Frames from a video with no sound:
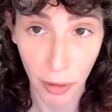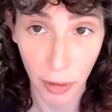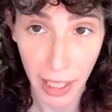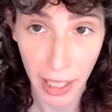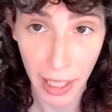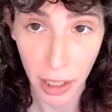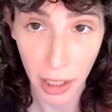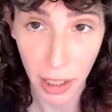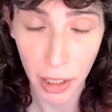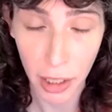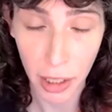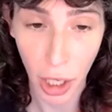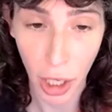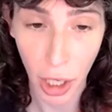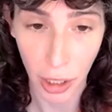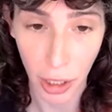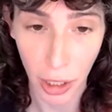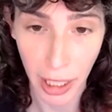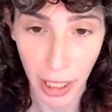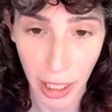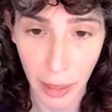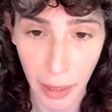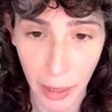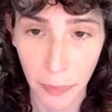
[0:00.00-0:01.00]
writer,
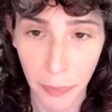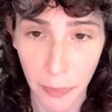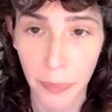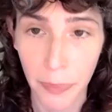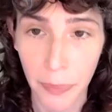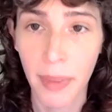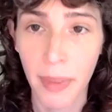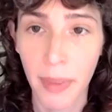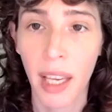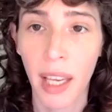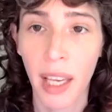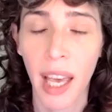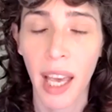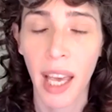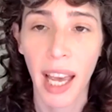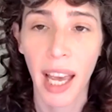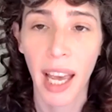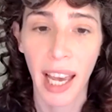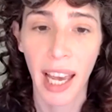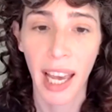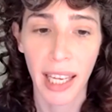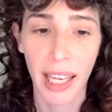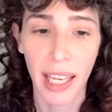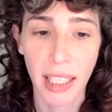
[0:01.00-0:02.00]
Cardi,
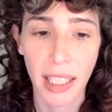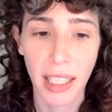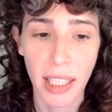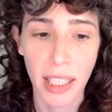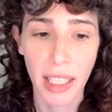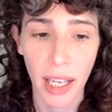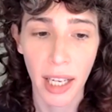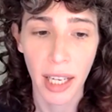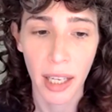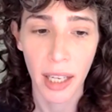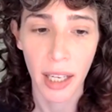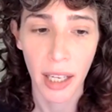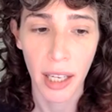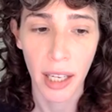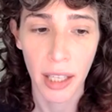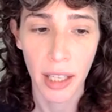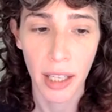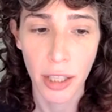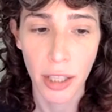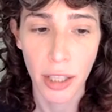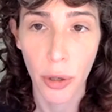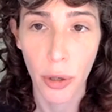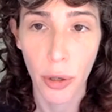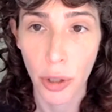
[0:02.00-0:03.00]
and a
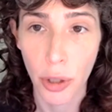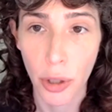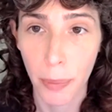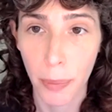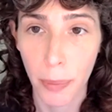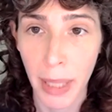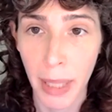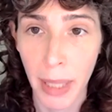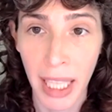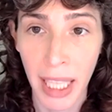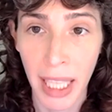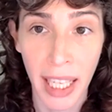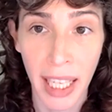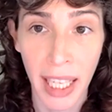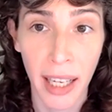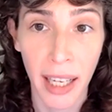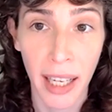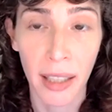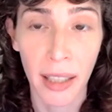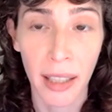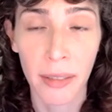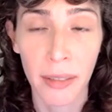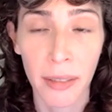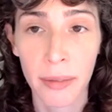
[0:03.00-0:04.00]
social
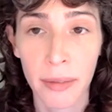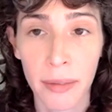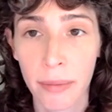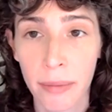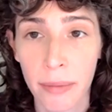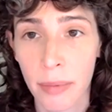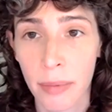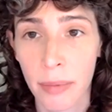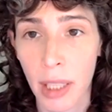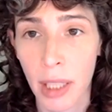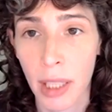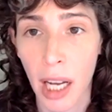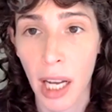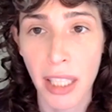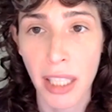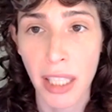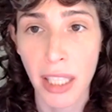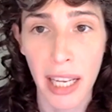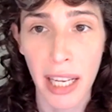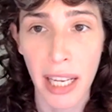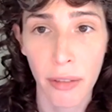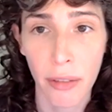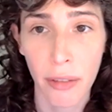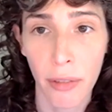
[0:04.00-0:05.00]
media
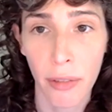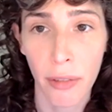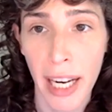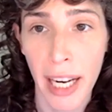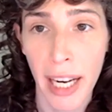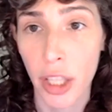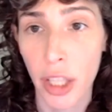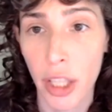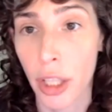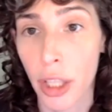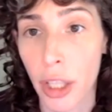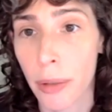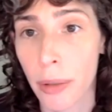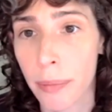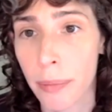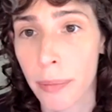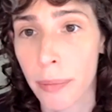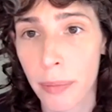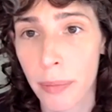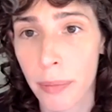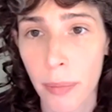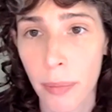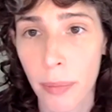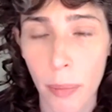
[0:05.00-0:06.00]
content writer,
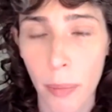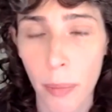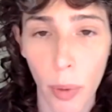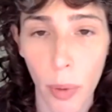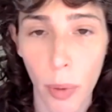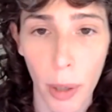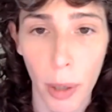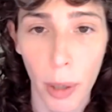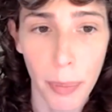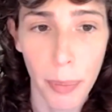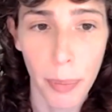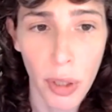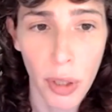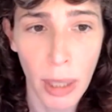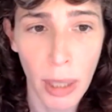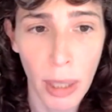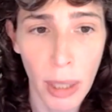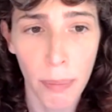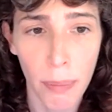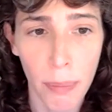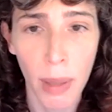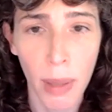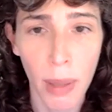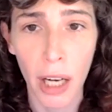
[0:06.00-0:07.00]
more
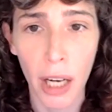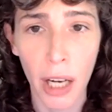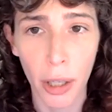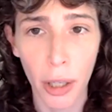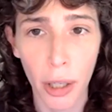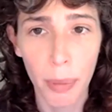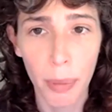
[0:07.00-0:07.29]
beauty blogger